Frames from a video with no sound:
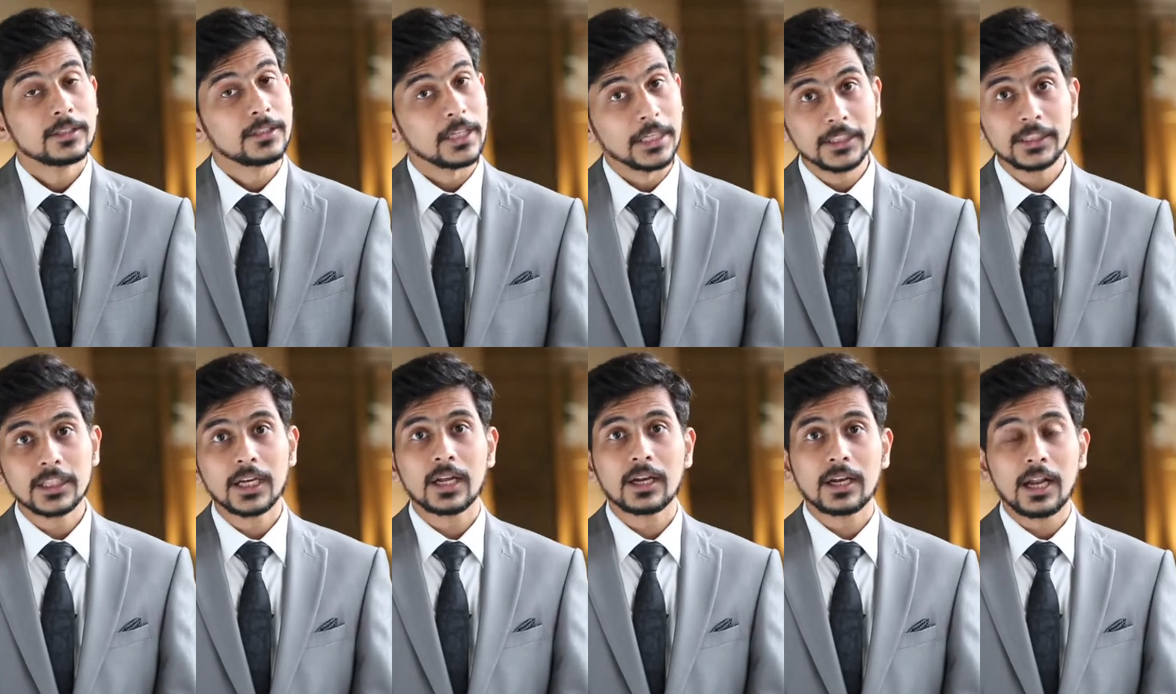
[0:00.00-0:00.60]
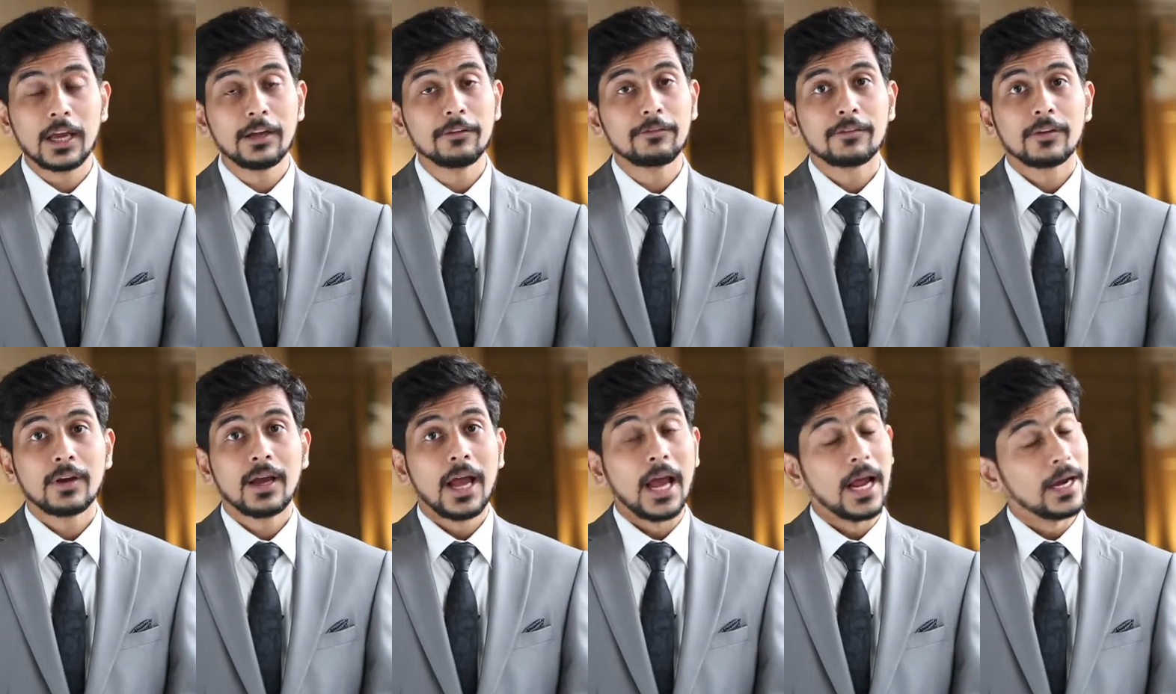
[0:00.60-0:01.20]
changing our life
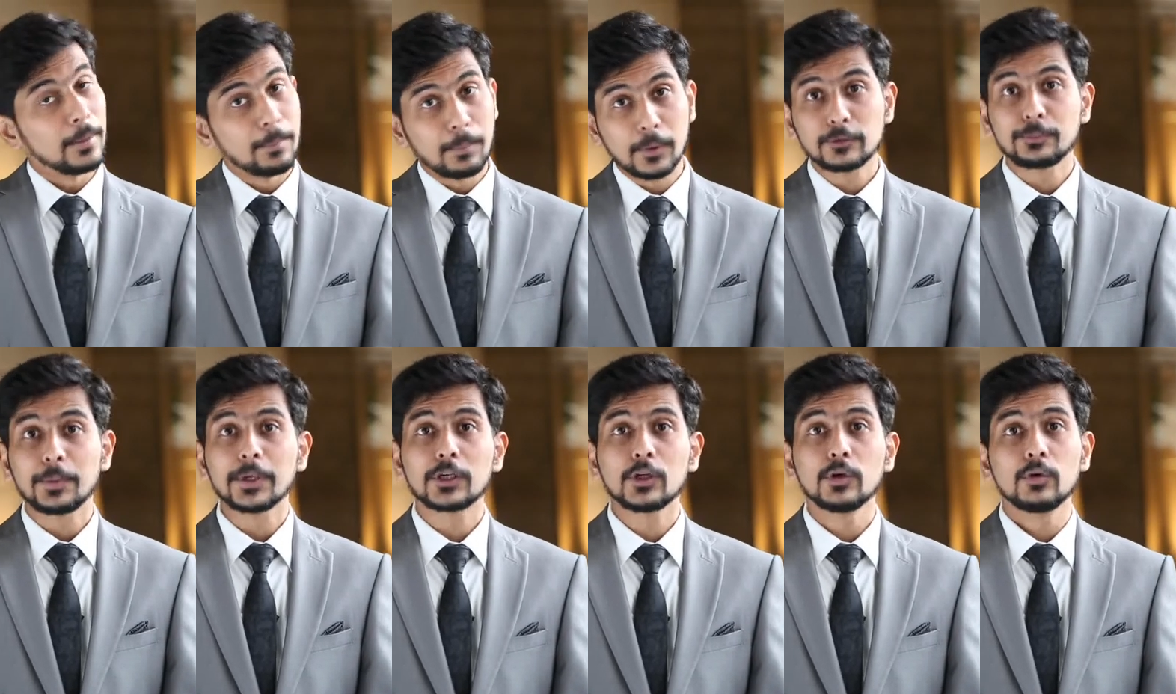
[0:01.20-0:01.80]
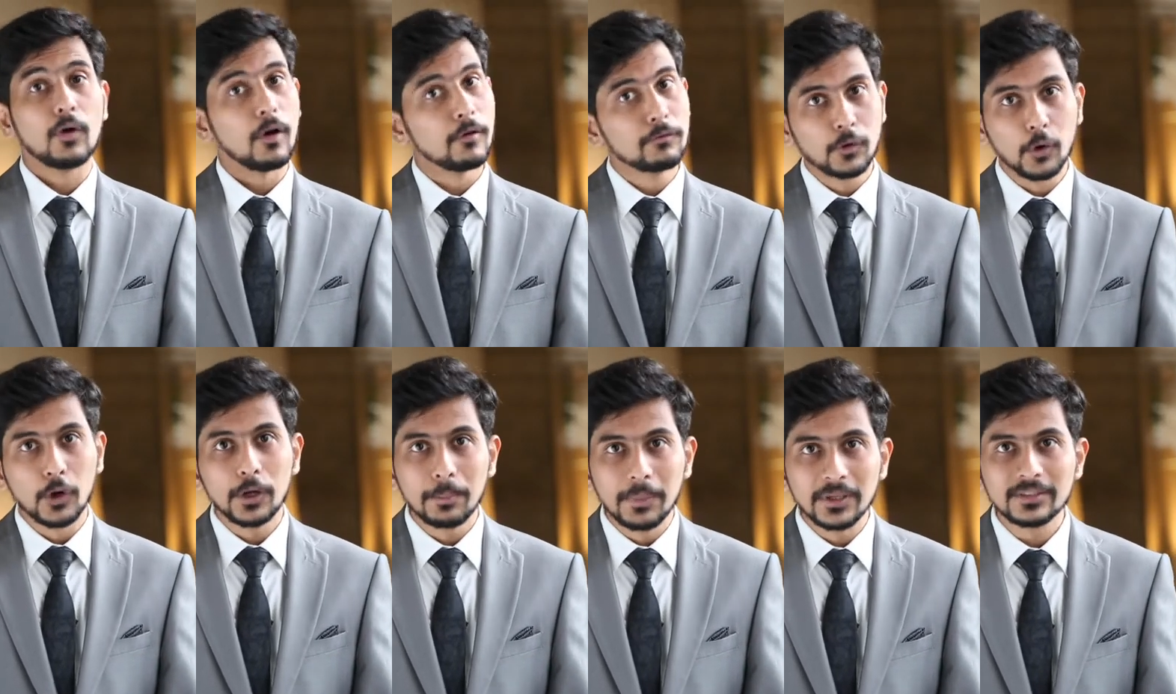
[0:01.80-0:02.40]
and a perspective of
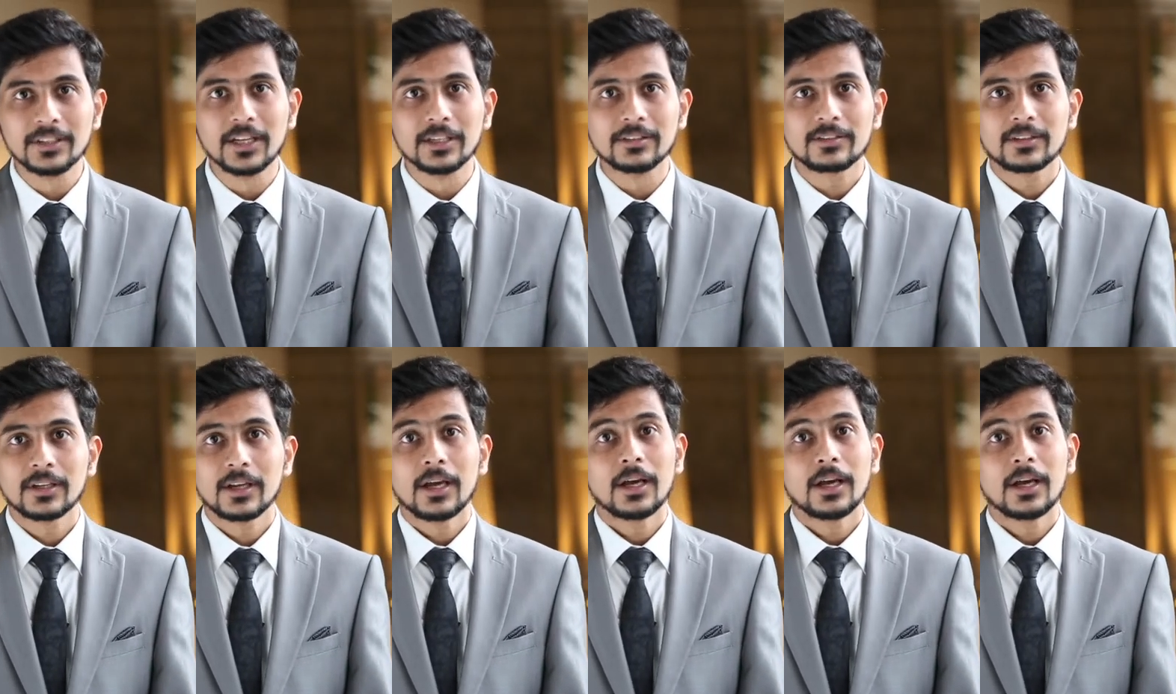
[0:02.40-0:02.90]
doing business.